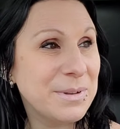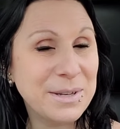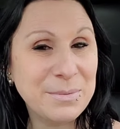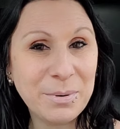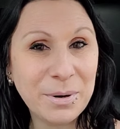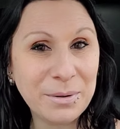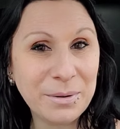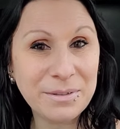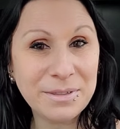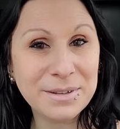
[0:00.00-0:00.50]
He
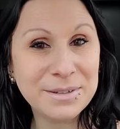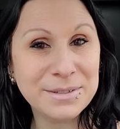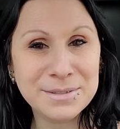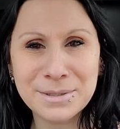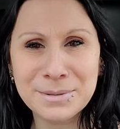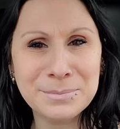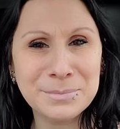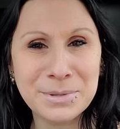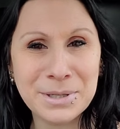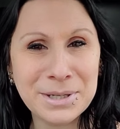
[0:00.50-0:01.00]
probably thinks
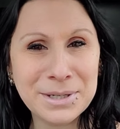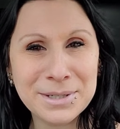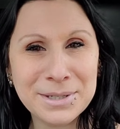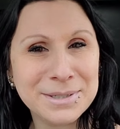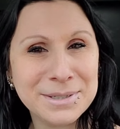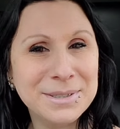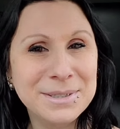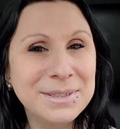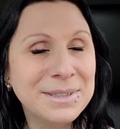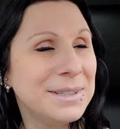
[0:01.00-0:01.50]
I'm like
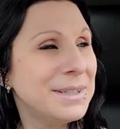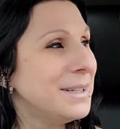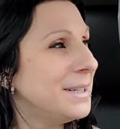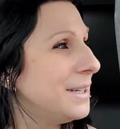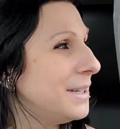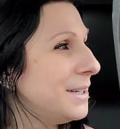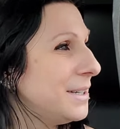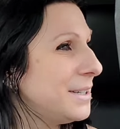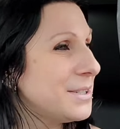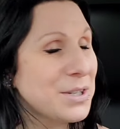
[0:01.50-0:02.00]

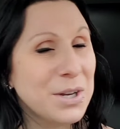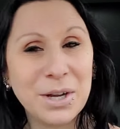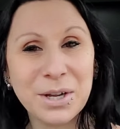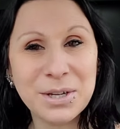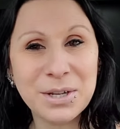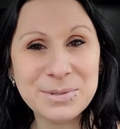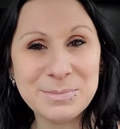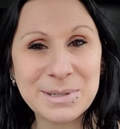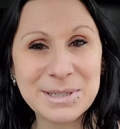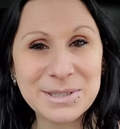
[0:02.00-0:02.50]

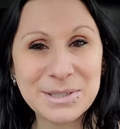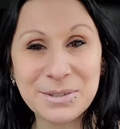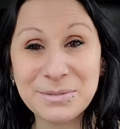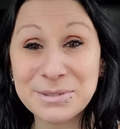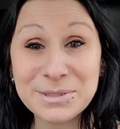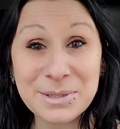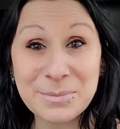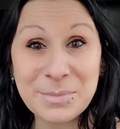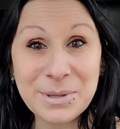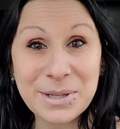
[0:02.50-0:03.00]
talking to myself or
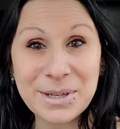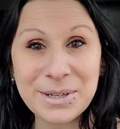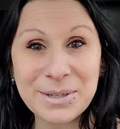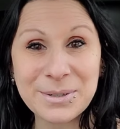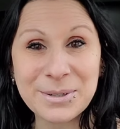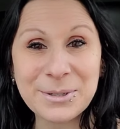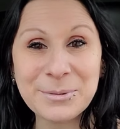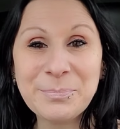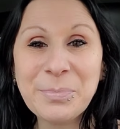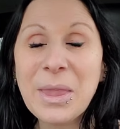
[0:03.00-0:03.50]
something. I don't
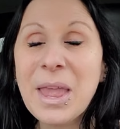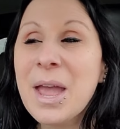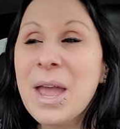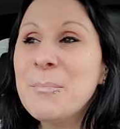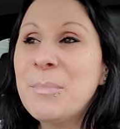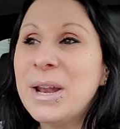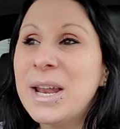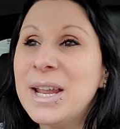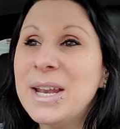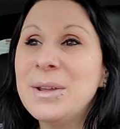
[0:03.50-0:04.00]
know.
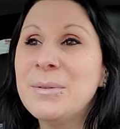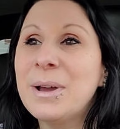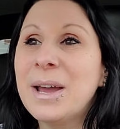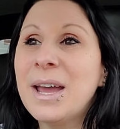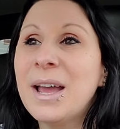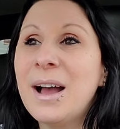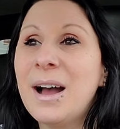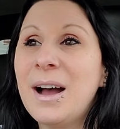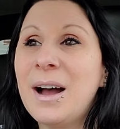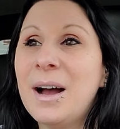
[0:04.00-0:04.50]
But
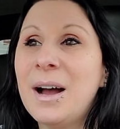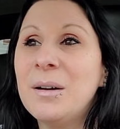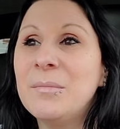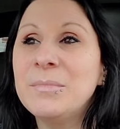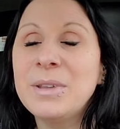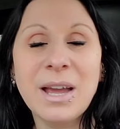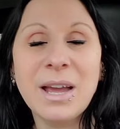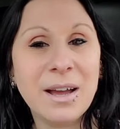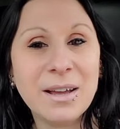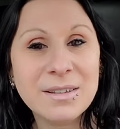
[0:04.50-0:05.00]
anyway, um,
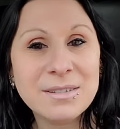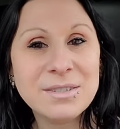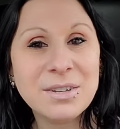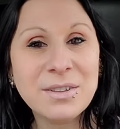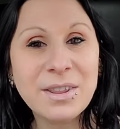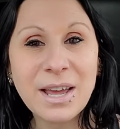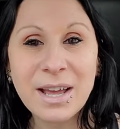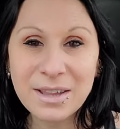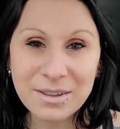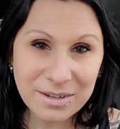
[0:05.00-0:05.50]
yeah. So
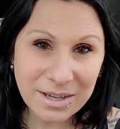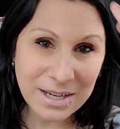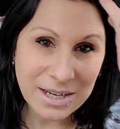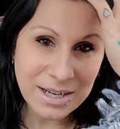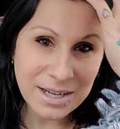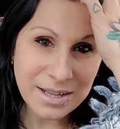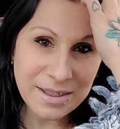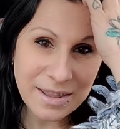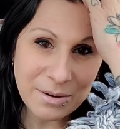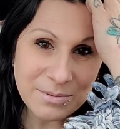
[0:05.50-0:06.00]
the Hello
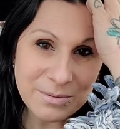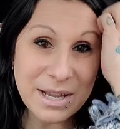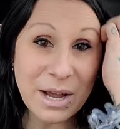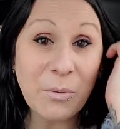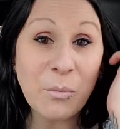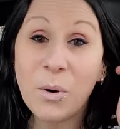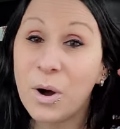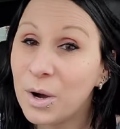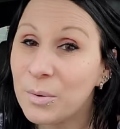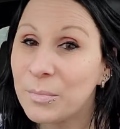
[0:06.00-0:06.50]
Kitty that was at
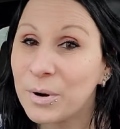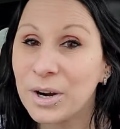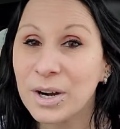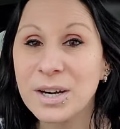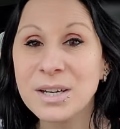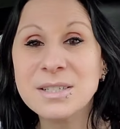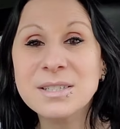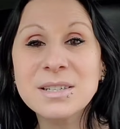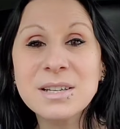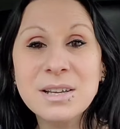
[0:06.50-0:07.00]

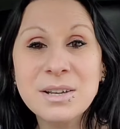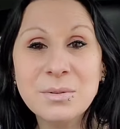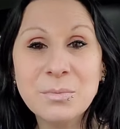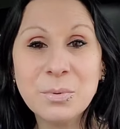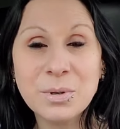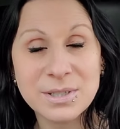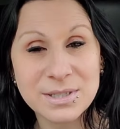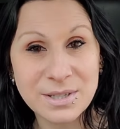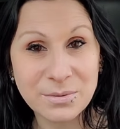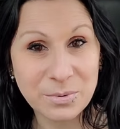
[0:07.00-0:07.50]
Walmart
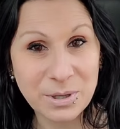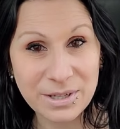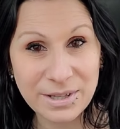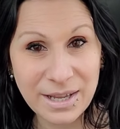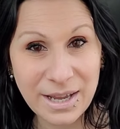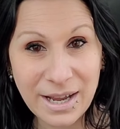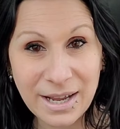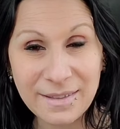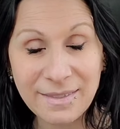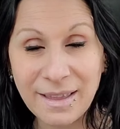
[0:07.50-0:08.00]
was the one they
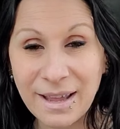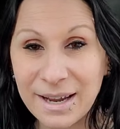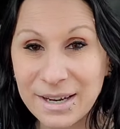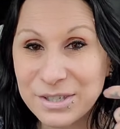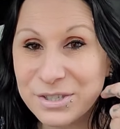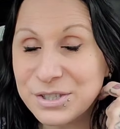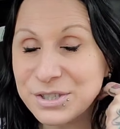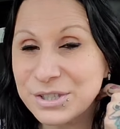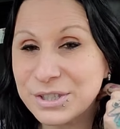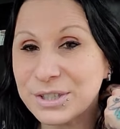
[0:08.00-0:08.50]
had
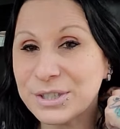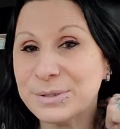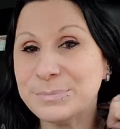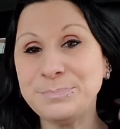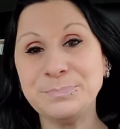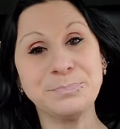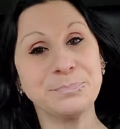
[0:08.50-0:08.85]
last year.